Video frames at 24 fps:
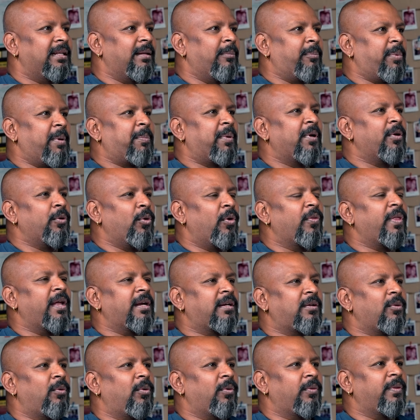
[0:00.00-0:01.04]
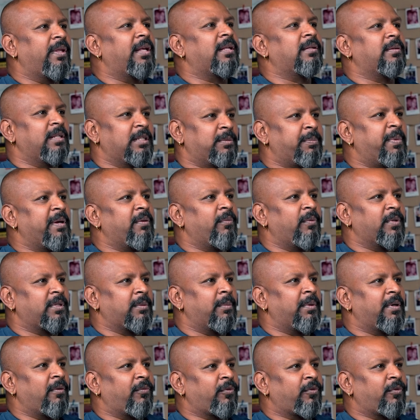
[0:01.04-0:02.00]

people know that, it's being visible.